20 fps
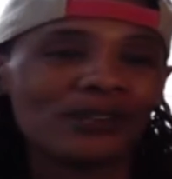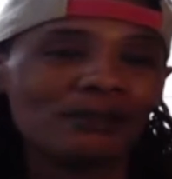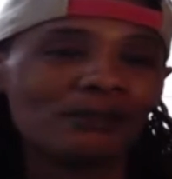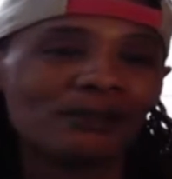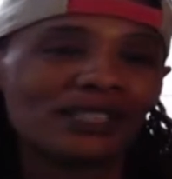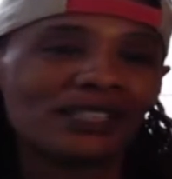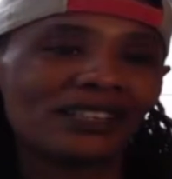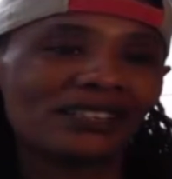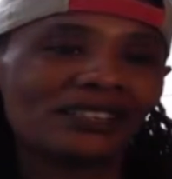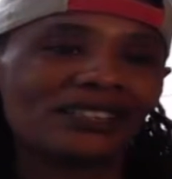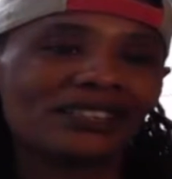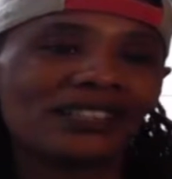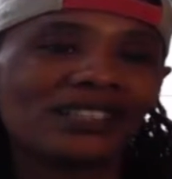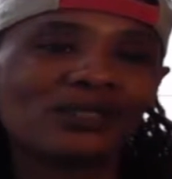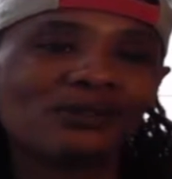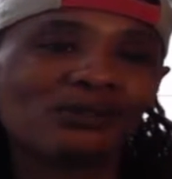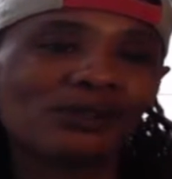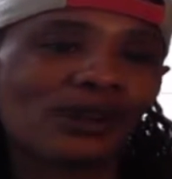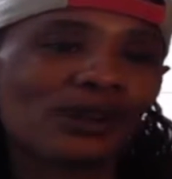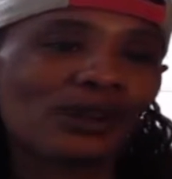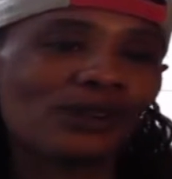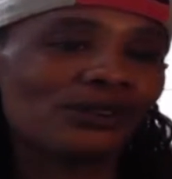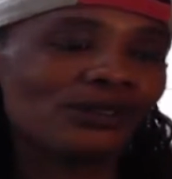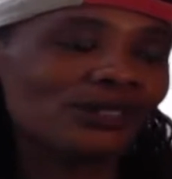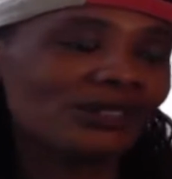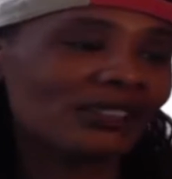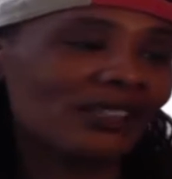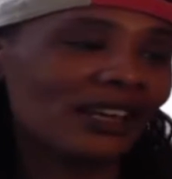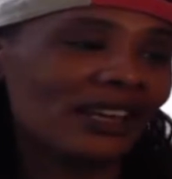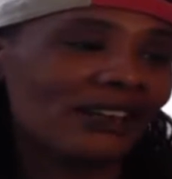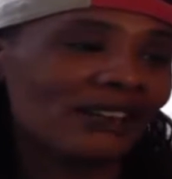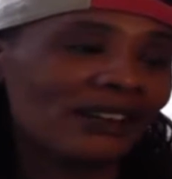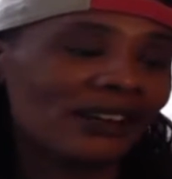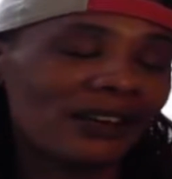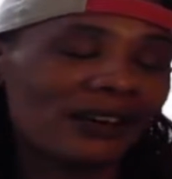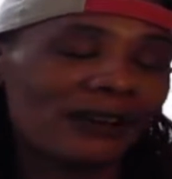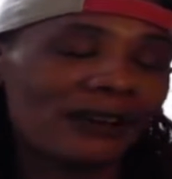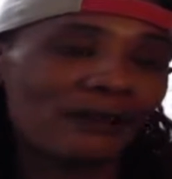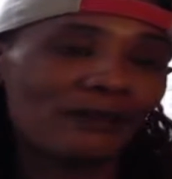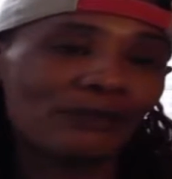because these words
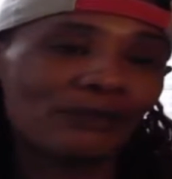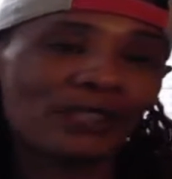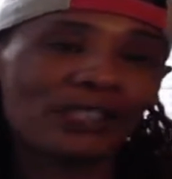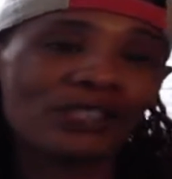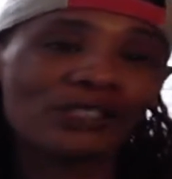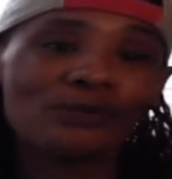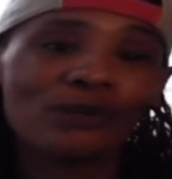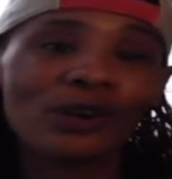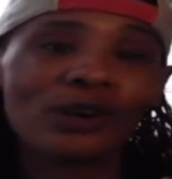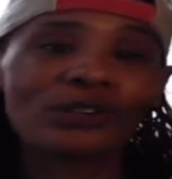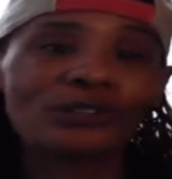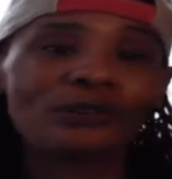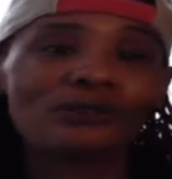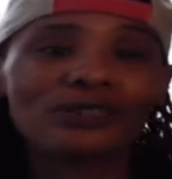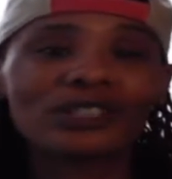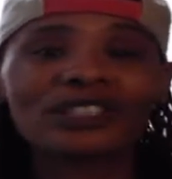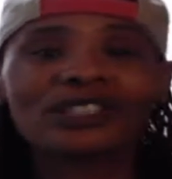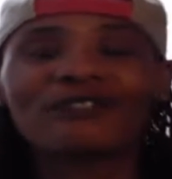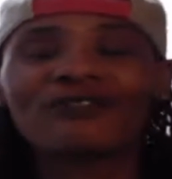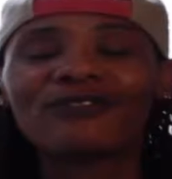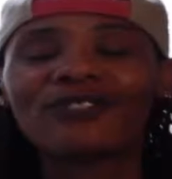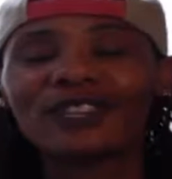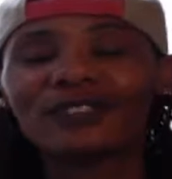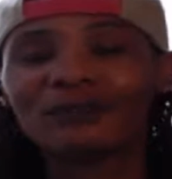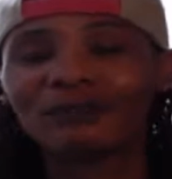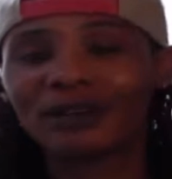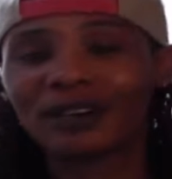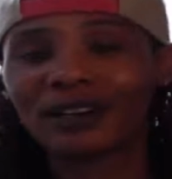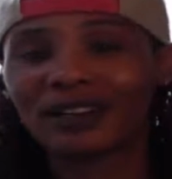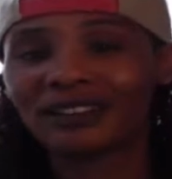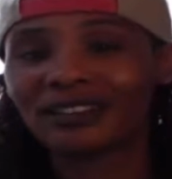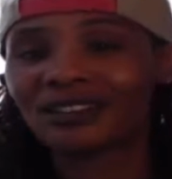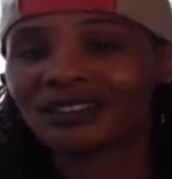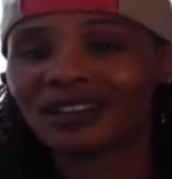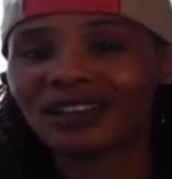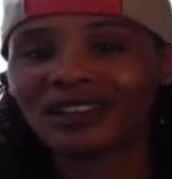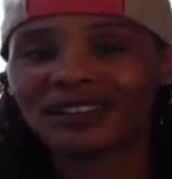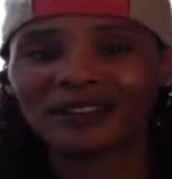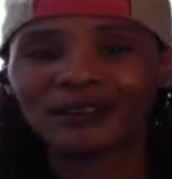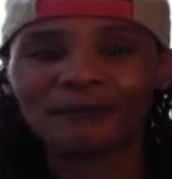really feed upon each
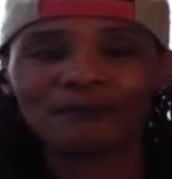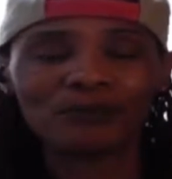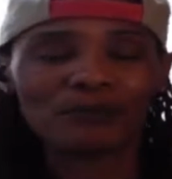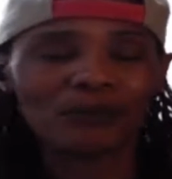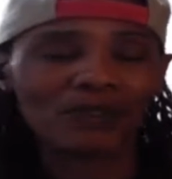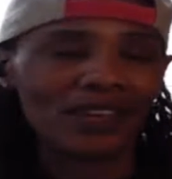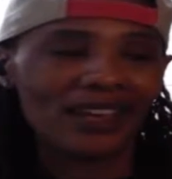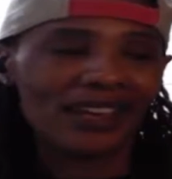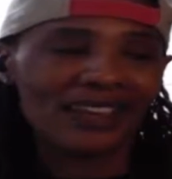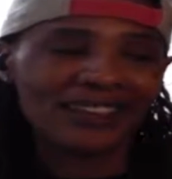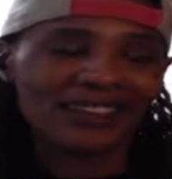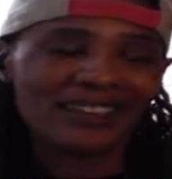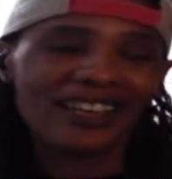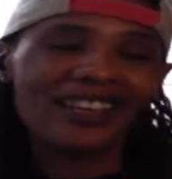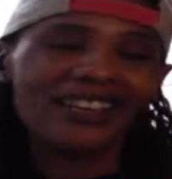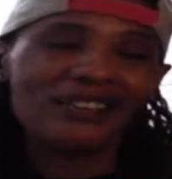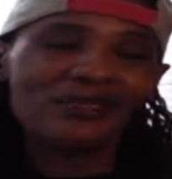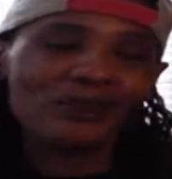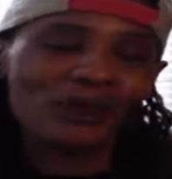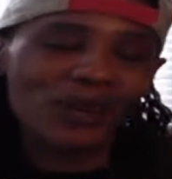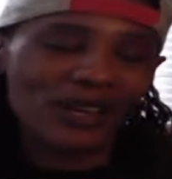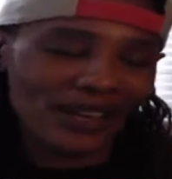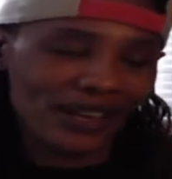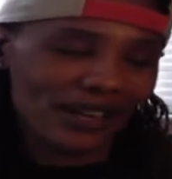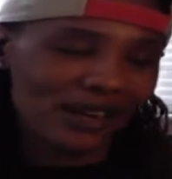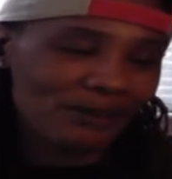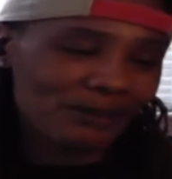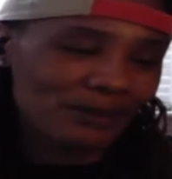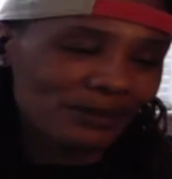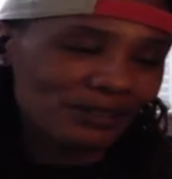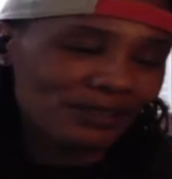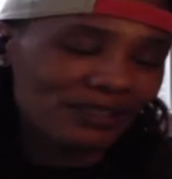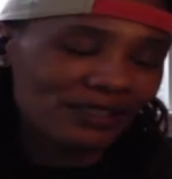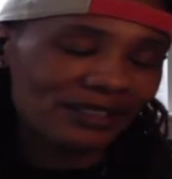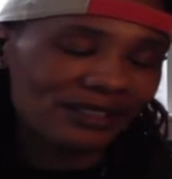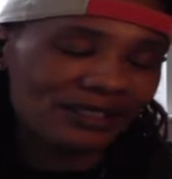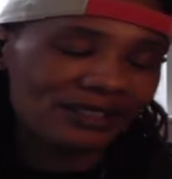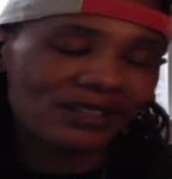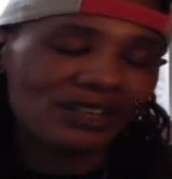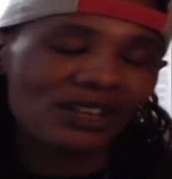other. And then what happens
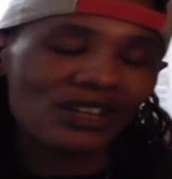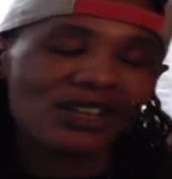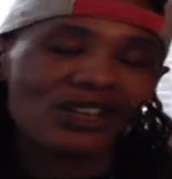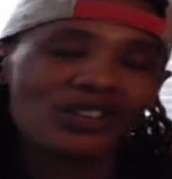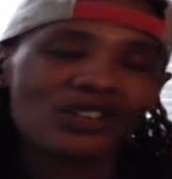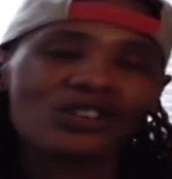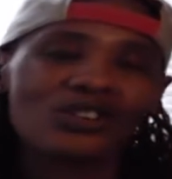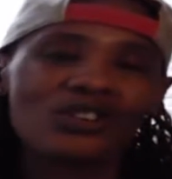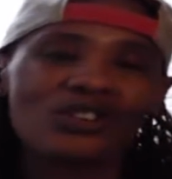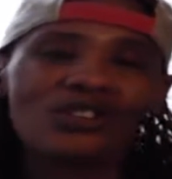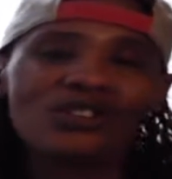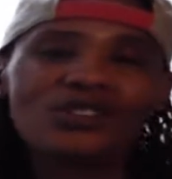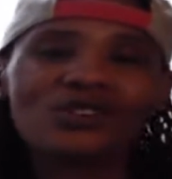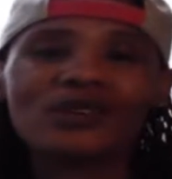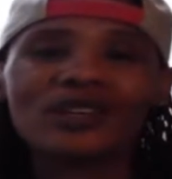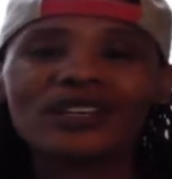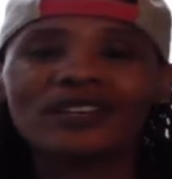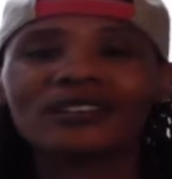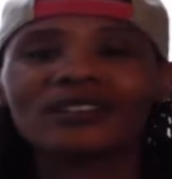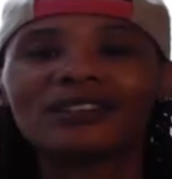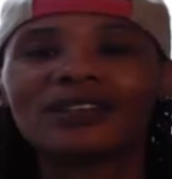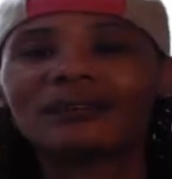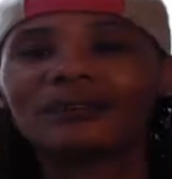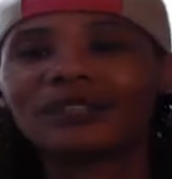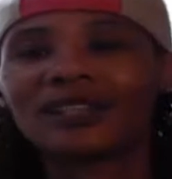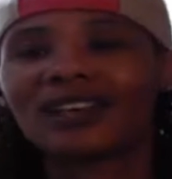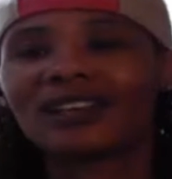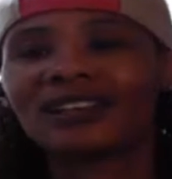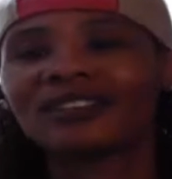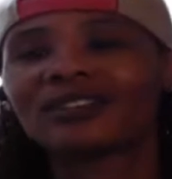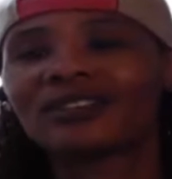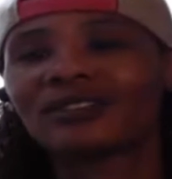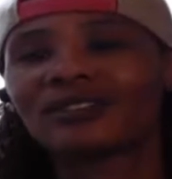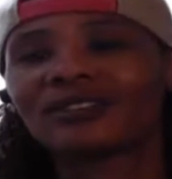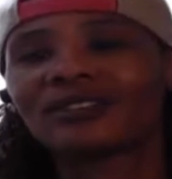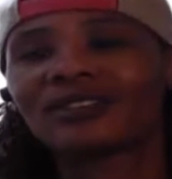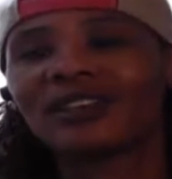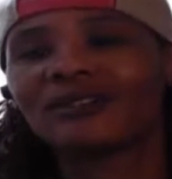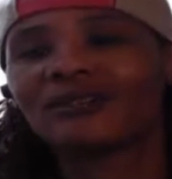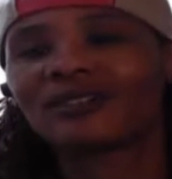is you end up telling
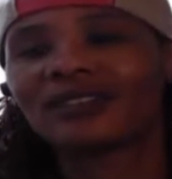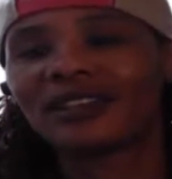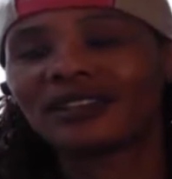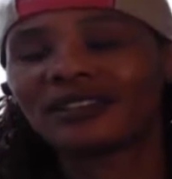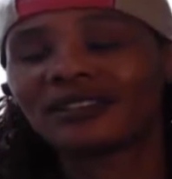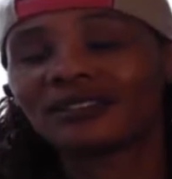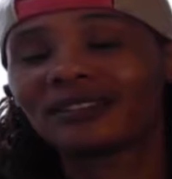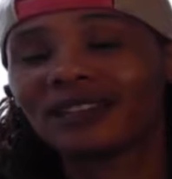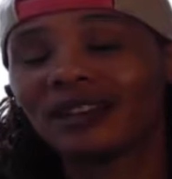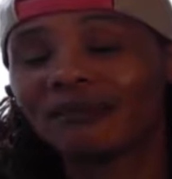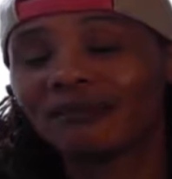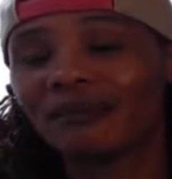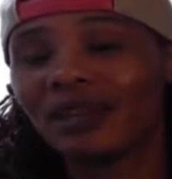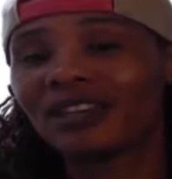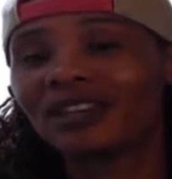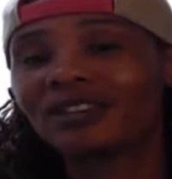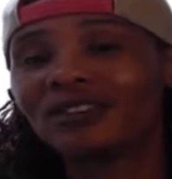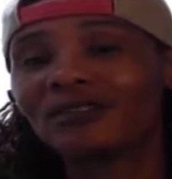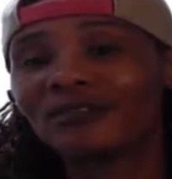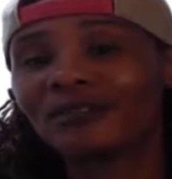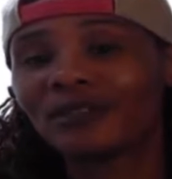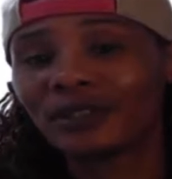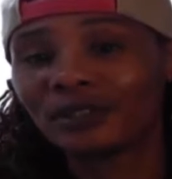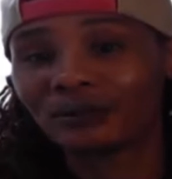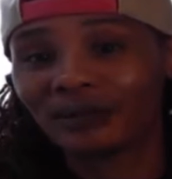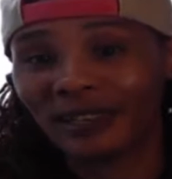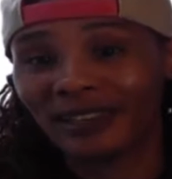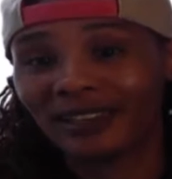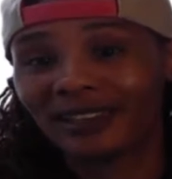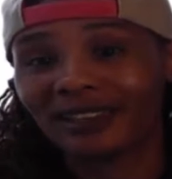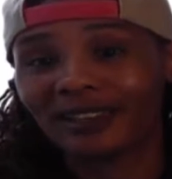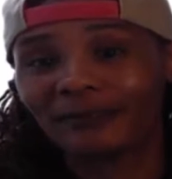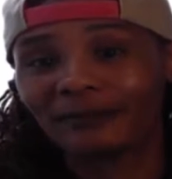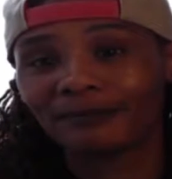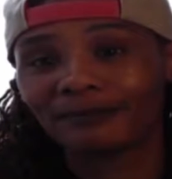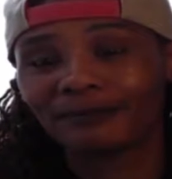yourself things that make you feel bad.